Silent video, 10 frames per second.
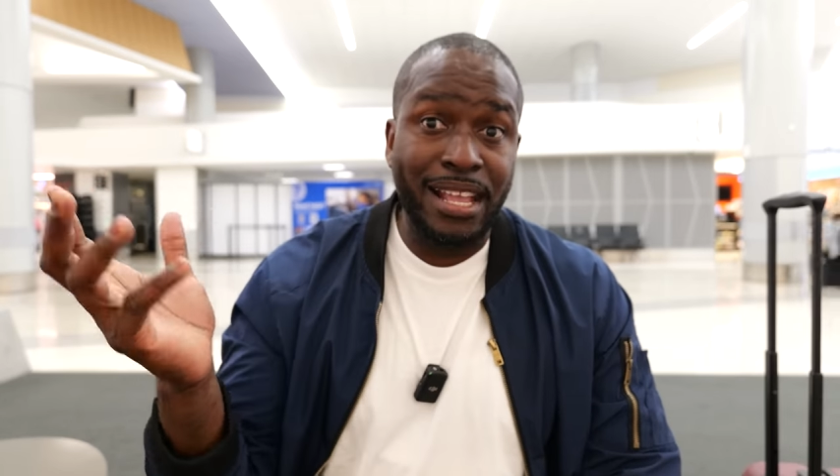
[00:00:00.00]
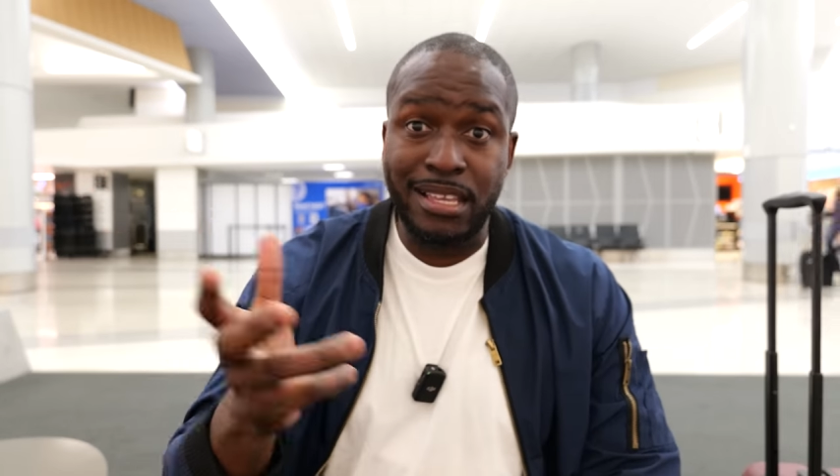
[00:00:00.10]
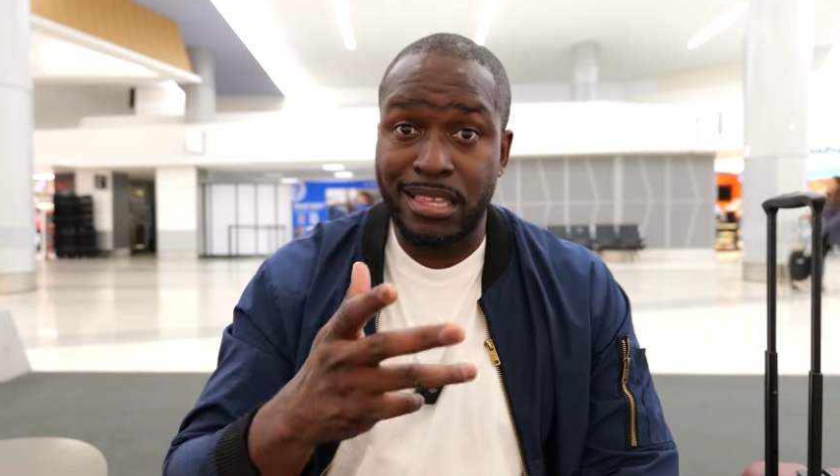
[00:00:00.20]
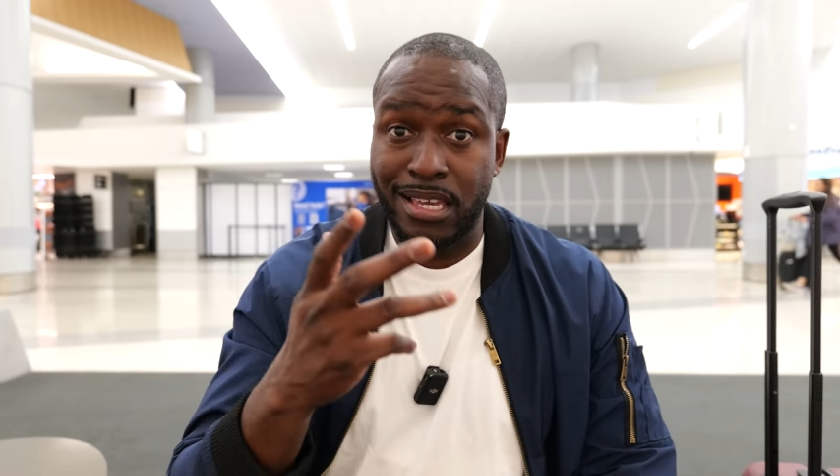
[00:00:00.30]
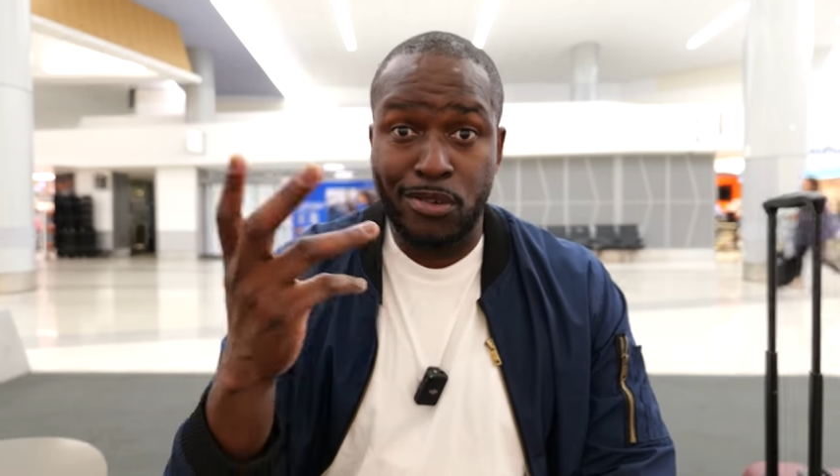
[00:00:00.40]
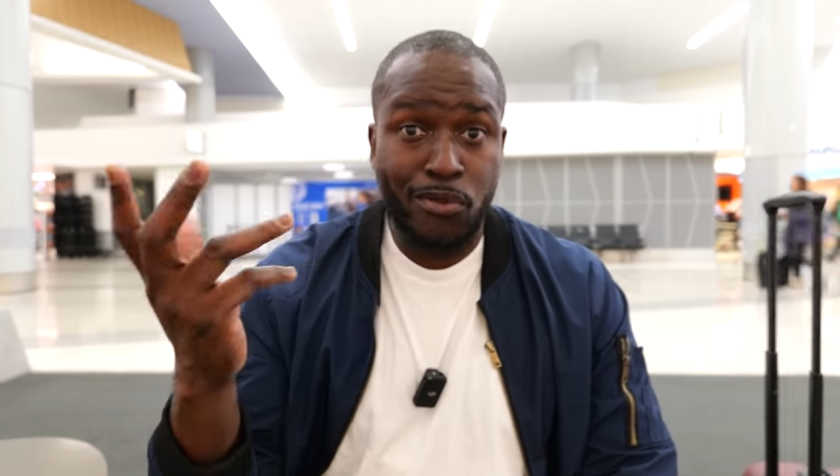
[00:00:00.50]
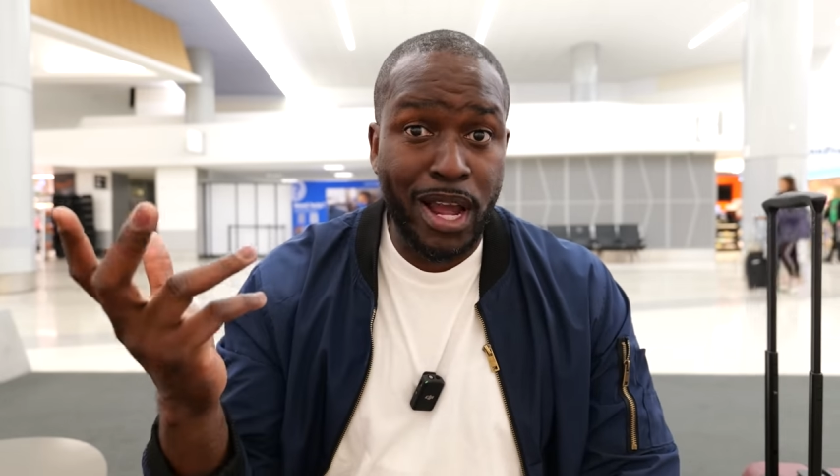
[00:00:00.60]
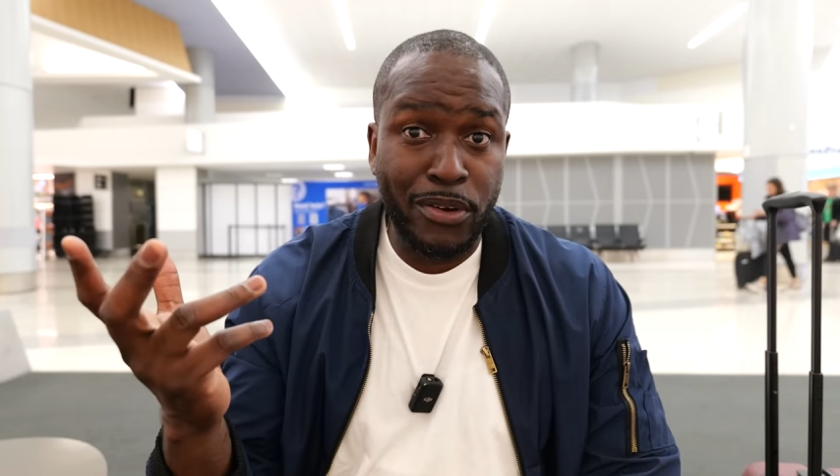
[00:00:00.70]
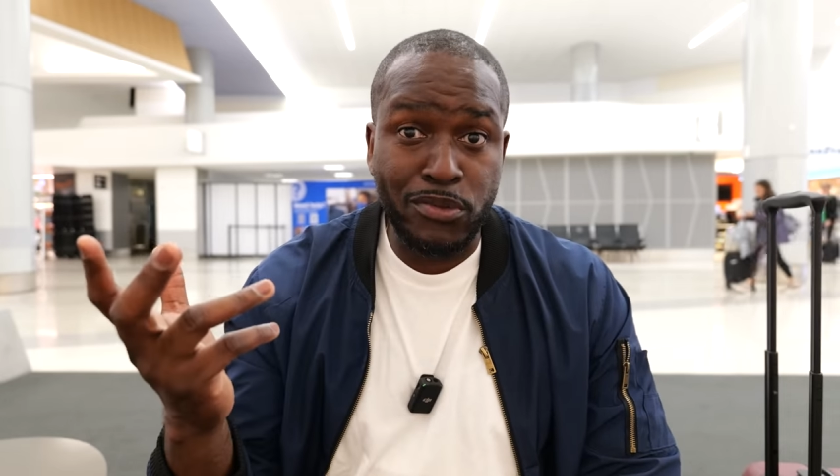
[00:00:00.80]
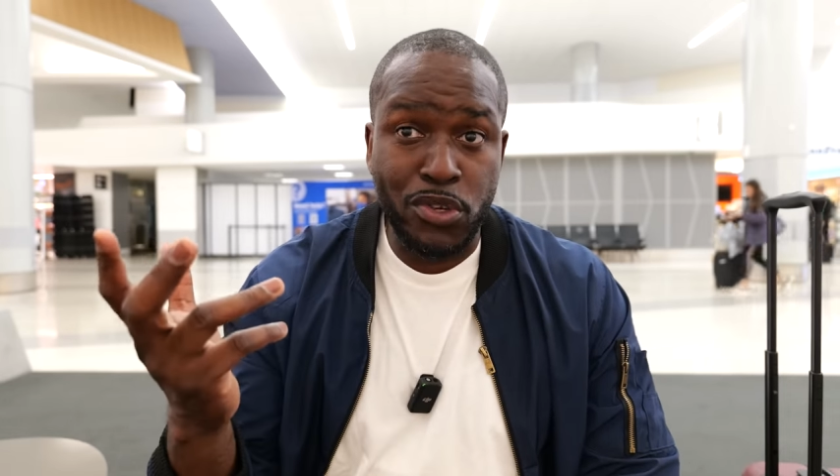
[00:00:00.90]
anything
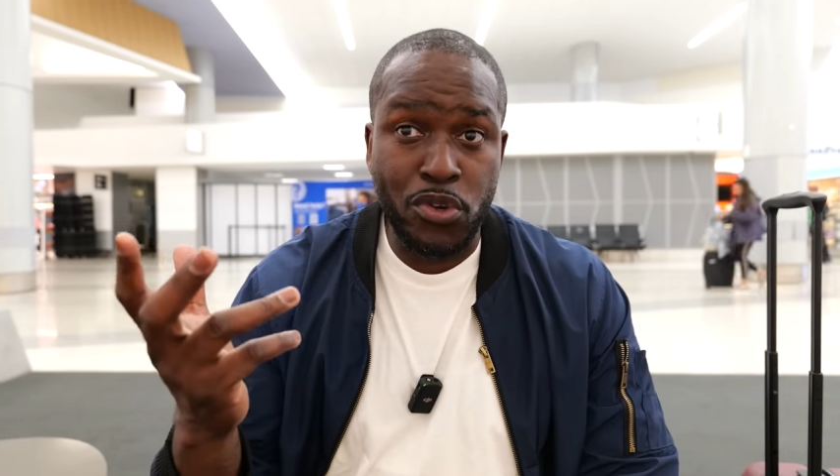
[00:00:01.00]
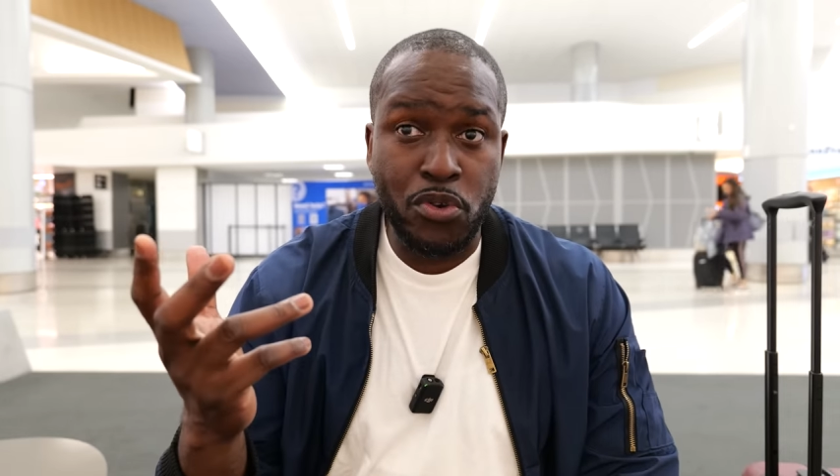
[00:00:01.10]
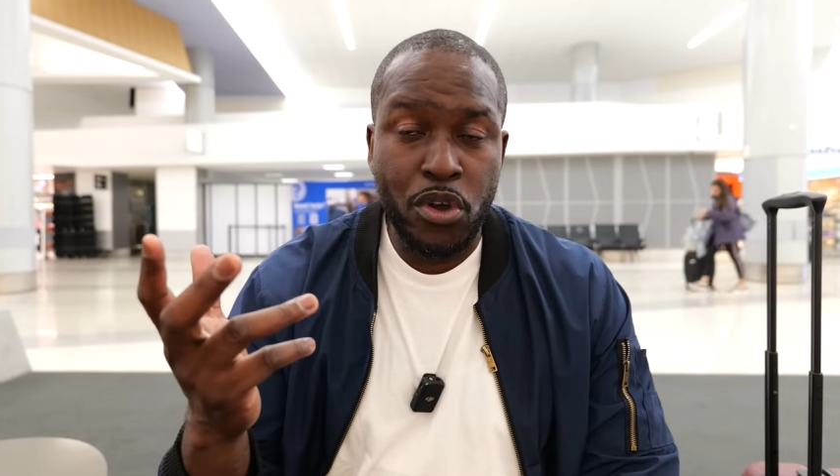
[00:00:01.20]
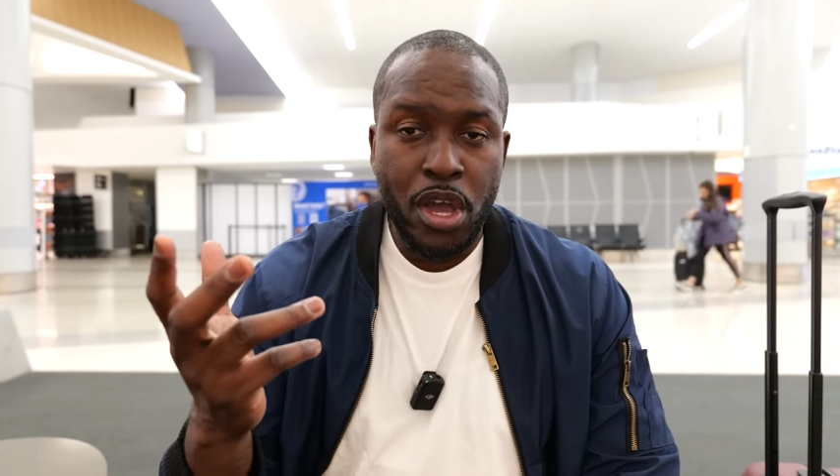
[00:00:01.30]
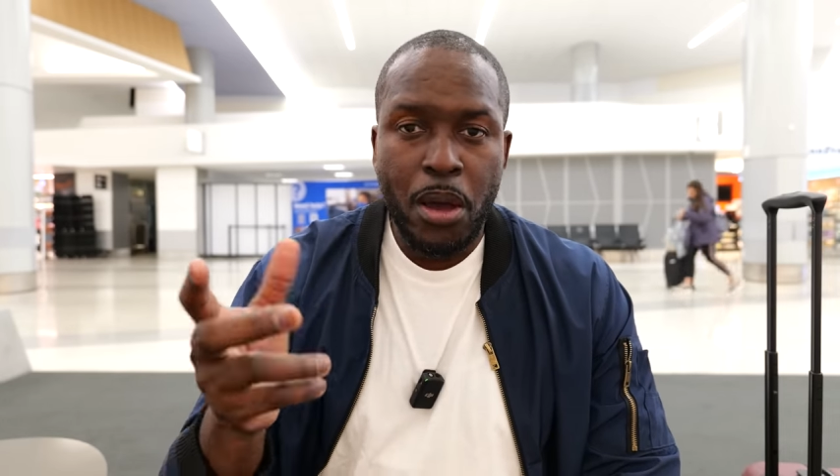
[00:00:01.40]
around you.